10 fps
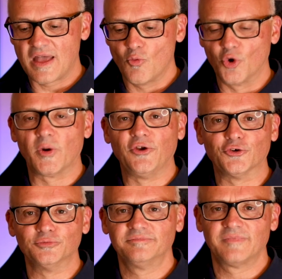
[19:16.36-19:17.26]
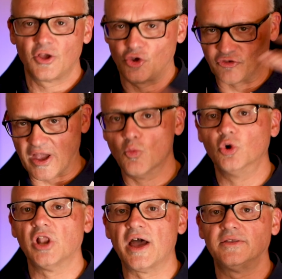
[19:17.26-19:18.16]
what do I do? Because I
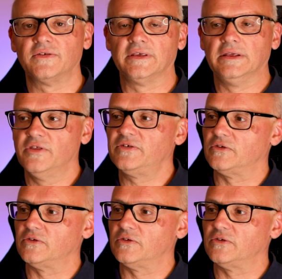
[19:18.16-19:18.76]
would like to see,